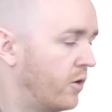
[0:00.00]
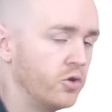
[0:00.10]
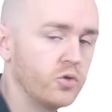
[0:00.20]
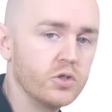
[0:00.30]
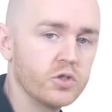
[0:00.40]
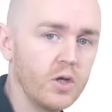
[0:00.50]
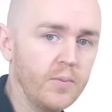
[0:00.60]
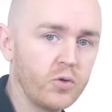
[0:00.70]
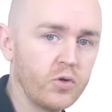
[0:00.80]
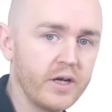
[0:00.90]
you can stop
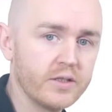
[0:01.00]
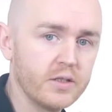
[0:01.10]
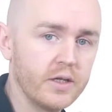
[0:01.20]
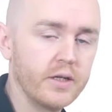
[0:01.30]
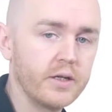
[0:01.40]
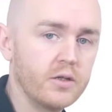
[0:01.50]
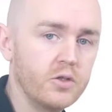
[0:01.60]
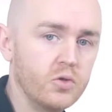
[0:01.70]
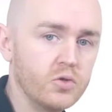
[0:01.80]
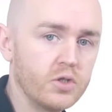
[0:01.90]
procrastinating
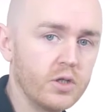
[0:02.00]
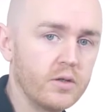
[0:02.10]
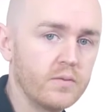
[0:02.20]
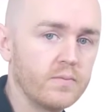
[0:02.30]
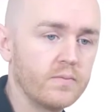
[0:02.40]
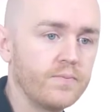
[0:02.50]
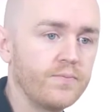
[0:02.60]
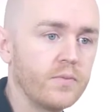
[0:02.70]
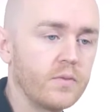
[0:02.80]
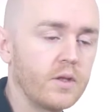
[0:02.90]
using
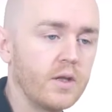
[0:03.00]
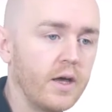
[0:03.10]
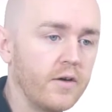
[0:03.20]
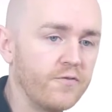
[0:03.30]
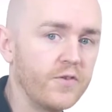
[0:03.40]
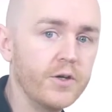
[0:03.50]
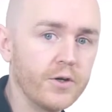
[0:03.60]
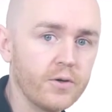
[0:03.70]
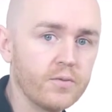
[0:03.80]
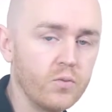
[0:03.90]
a
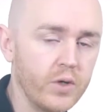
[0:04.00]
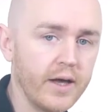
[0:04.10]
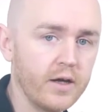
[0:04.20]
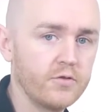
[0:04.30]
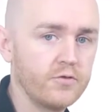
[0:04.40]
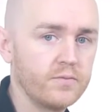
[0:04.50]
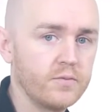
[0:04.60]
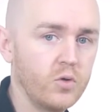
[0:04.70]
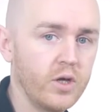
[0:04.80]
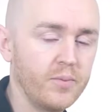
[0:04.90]
fear we have,
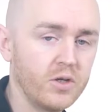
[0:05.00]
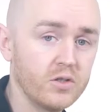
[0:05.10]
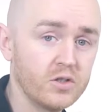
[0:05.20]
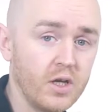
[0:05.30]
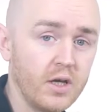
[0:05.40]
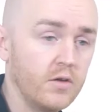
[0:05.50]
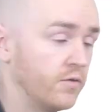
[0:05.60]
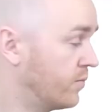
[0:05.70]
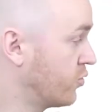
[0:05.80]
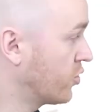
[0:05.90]
okay? Because
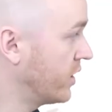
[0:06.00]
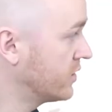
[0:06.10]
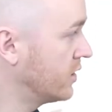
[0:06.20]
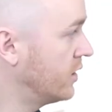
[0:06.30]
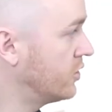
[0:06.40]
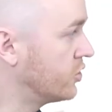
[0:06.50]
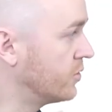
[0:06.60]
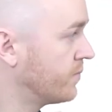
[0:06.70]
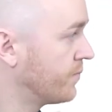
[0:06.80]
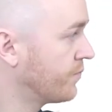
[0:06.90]

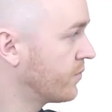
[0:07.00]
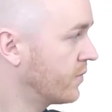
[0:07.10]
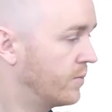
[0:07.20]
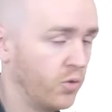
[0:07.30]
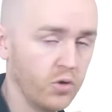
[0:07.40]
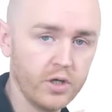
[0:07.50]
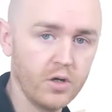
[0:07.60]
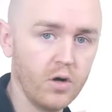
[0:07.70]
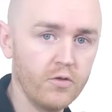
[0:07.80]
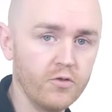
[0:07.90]
procrastination, putting
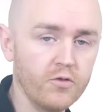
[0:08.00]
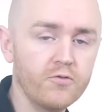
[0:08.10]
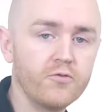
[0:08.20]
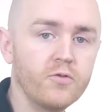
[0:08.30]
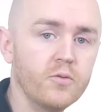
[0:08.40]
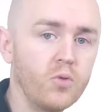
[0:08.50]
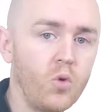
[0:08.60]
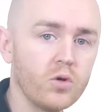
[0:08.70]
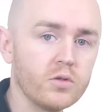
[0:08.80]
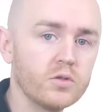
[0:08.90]
off of
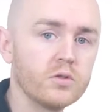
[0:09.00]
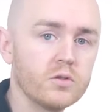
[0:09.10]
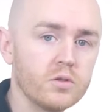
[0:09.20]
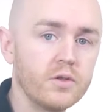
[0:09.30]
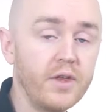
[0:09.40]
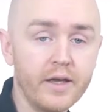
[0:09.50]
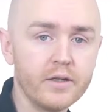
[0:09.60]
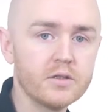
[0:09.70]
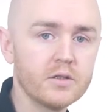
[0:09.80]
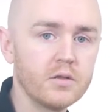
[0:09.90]
important
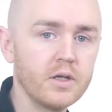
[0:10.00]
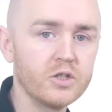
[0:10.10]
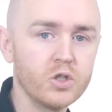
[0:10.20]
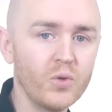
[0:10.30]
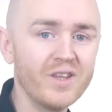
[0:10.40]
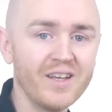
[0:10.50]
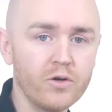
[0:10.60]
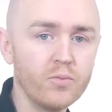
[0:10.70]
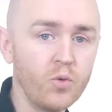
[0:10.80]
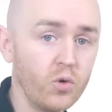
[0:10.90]
things, things that we think are
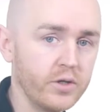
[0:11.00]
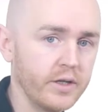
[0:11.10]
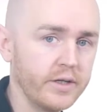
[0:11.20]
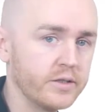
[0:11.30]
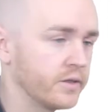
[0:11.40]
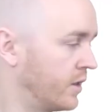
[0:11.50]
important at least,